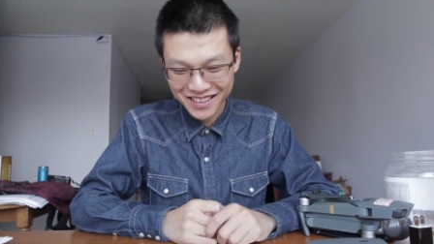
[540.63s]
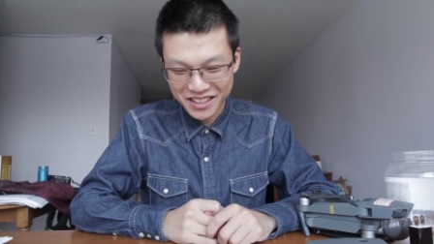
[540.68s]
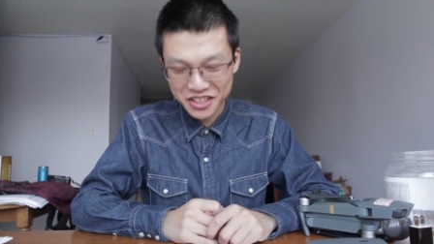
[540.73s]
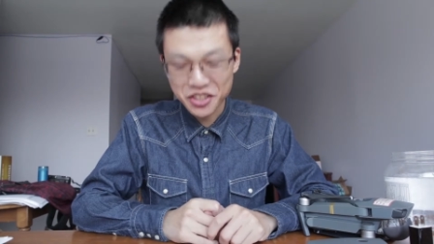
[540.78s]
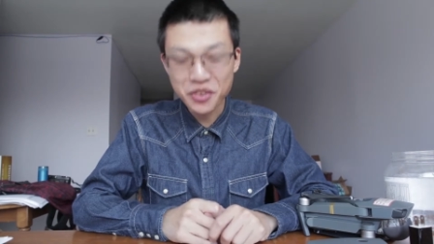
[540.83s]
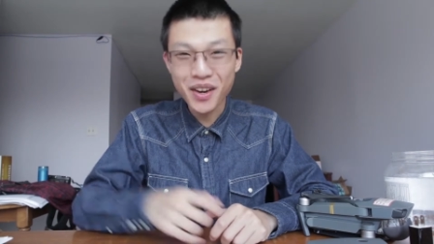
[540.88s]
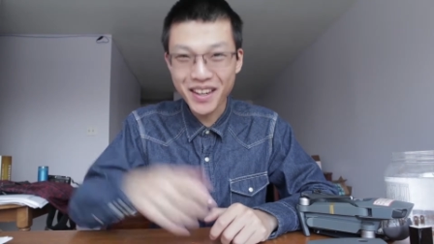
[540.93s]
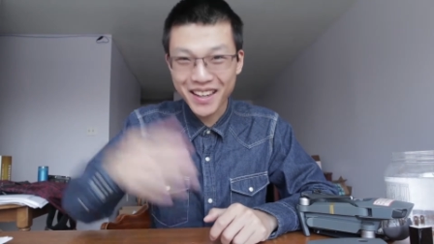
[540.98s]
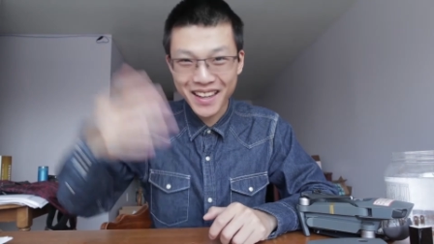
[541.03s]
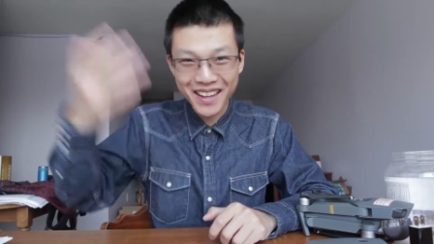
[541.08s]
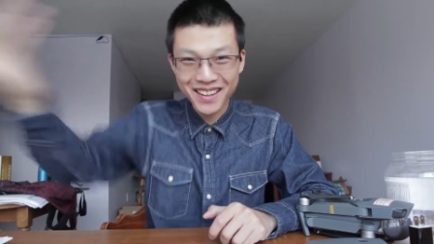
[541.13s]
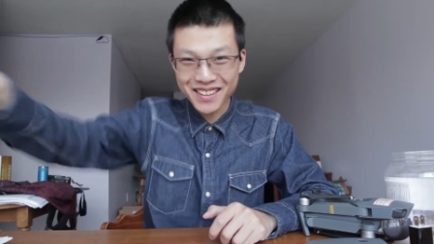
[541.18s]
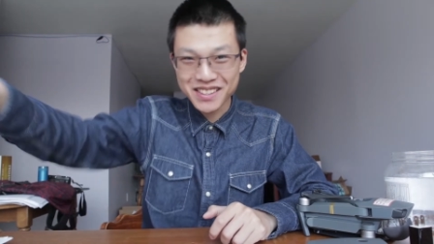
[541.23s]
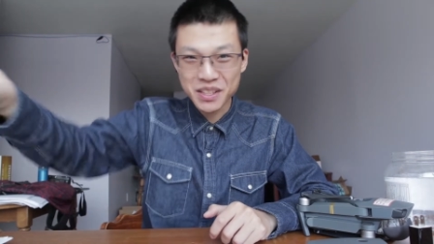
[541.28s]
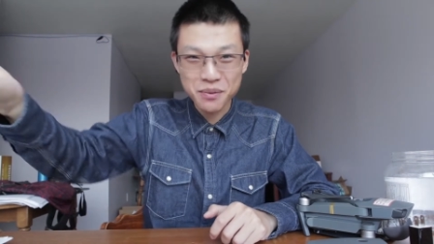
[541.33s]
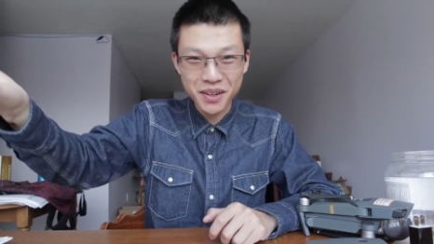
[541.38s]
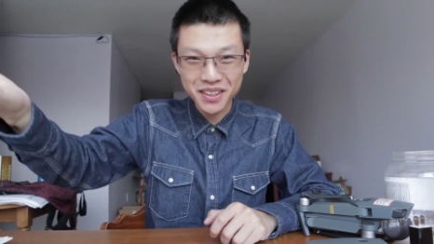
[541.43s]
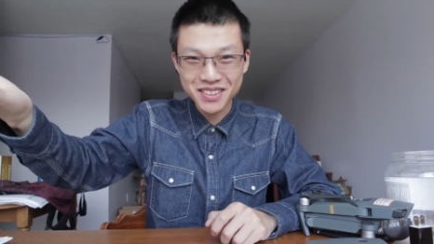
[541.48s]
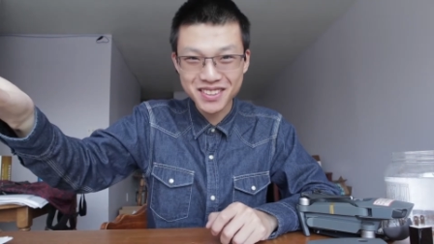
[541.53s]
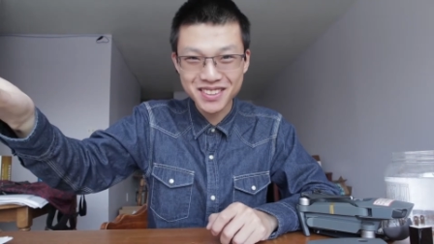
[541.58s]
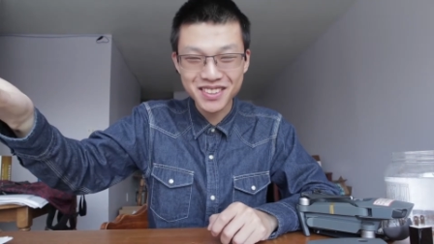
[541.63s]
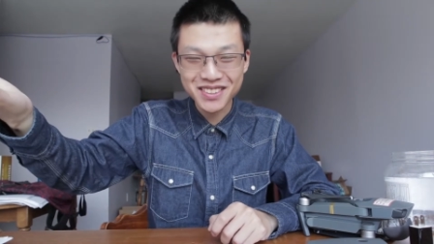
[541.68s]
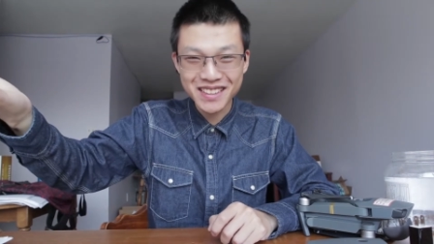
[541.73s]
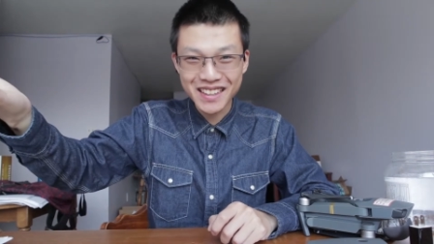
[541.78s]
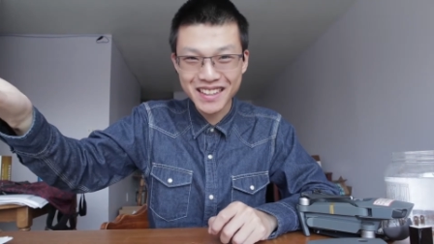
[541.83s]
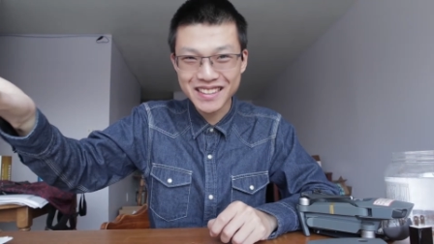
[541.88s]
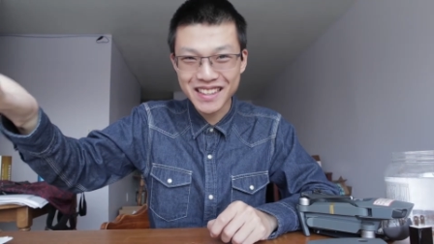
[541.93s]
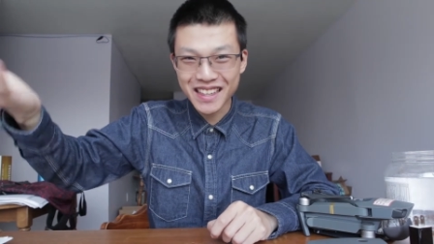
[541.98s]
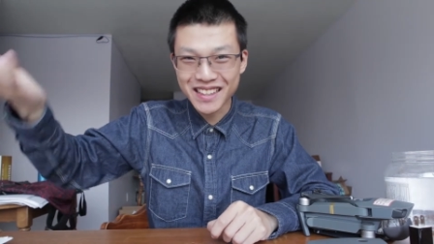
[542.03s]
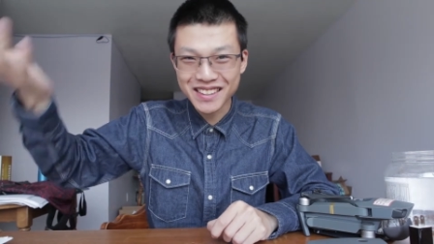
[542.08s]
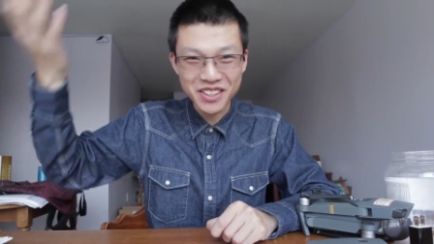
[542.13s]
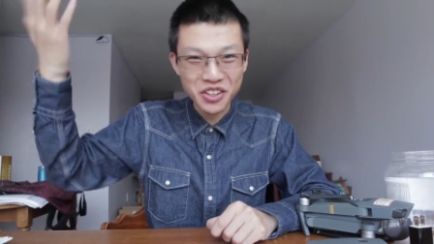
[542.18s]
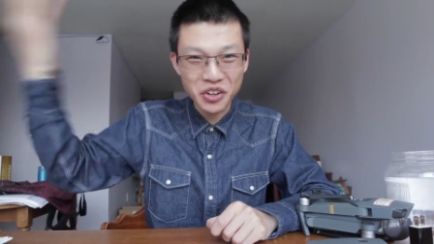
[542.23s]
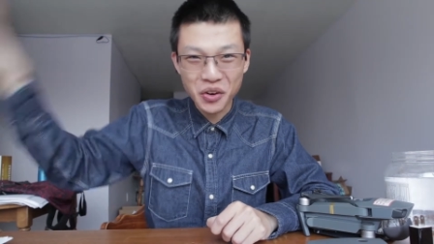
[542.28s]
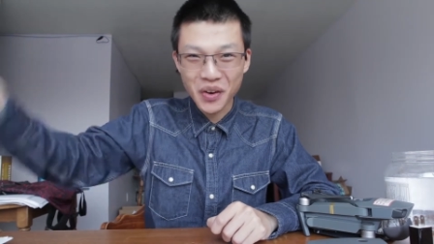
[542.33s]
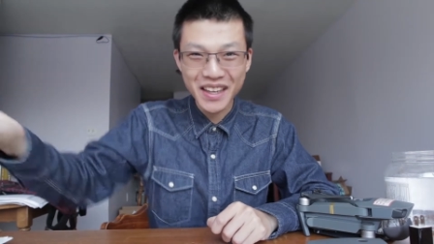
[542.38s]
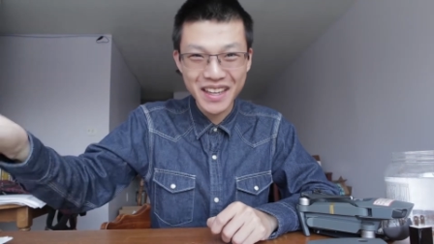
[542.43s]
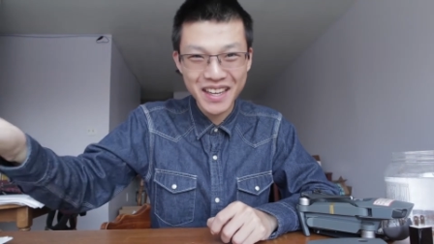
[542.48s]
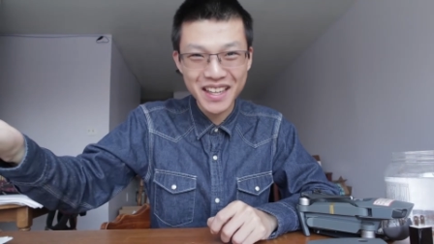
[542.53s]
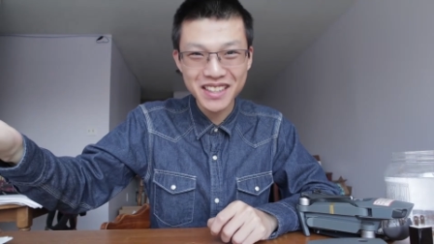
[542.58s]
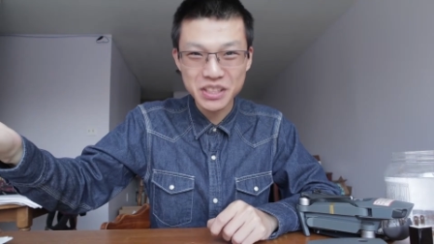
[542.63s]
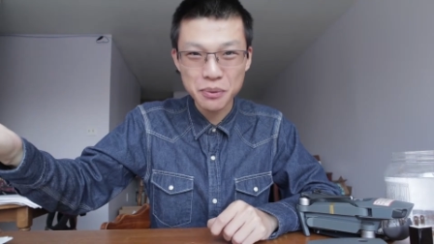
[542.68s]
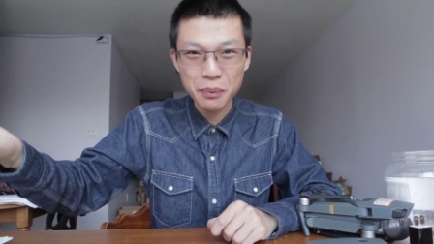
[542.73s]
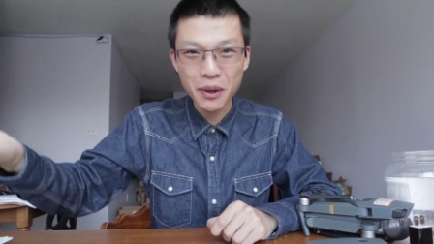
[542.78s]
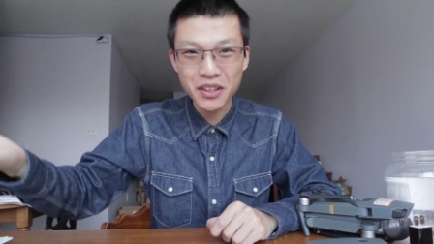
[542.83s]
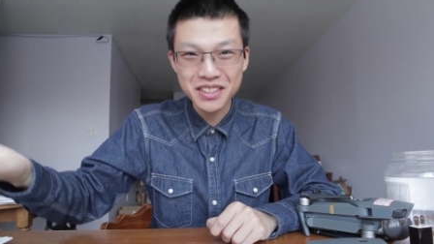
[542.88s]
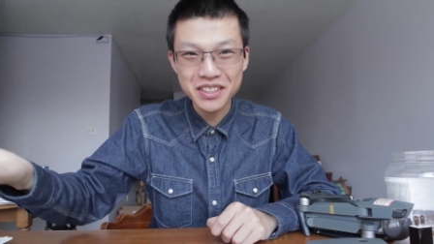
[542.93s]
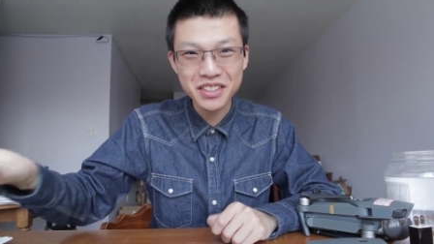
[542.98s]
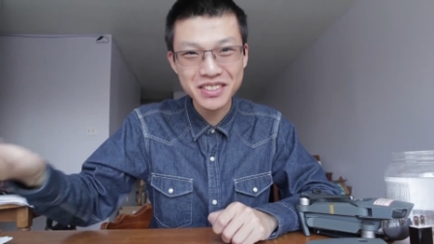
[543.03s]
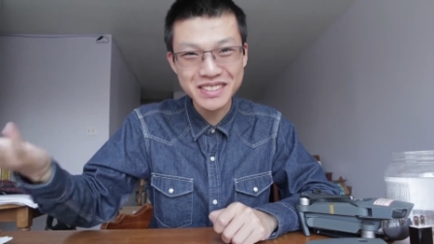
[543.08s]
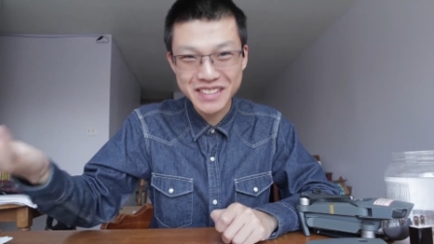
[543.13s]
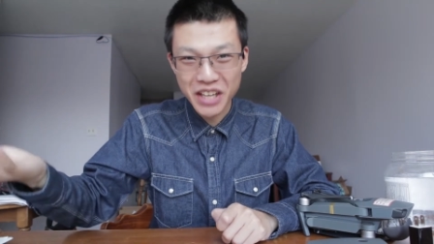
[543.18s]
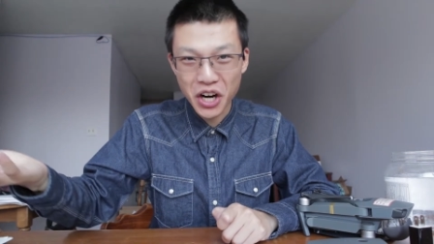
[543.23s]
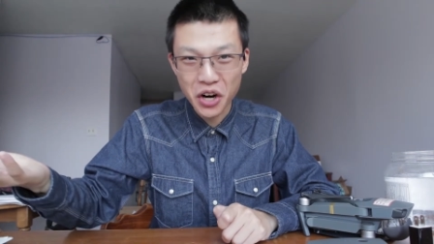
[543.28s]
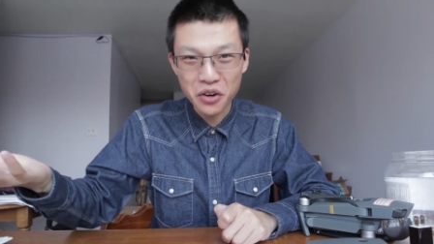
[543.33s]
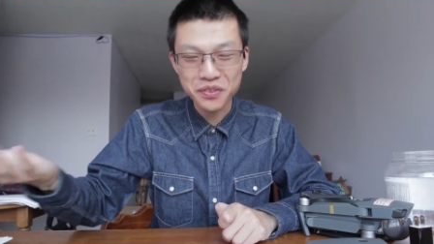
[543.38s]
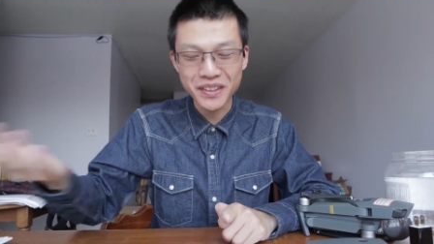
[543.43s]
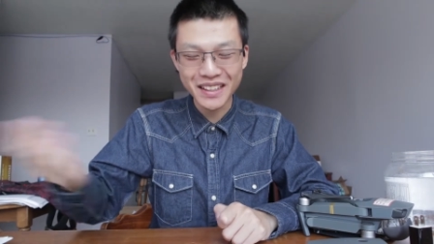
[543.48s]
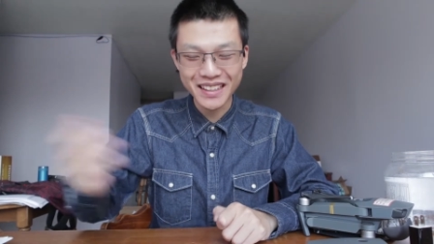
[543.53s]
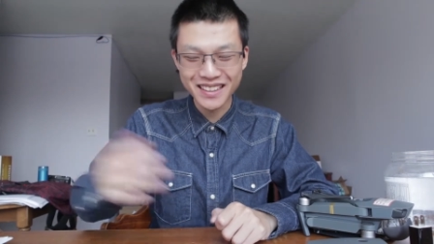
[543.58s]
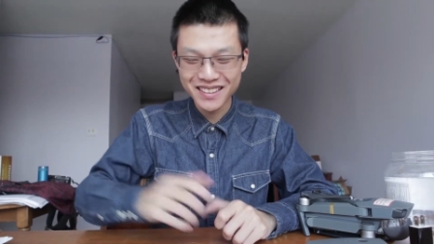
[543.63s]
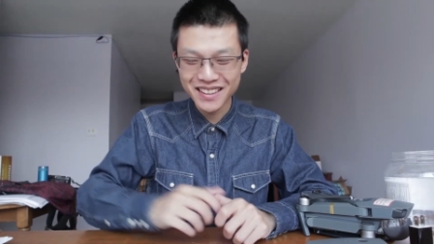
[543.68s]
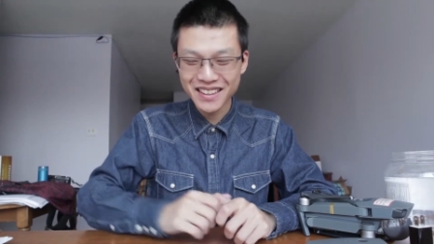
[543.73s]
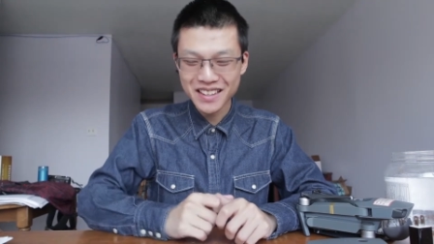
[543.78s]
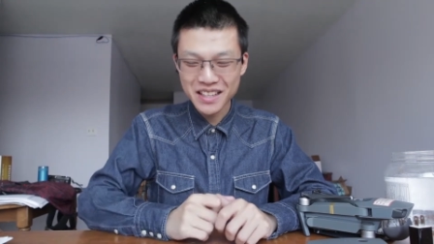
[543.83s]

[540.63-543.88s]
No one cares about your data and no one cares about your selfie.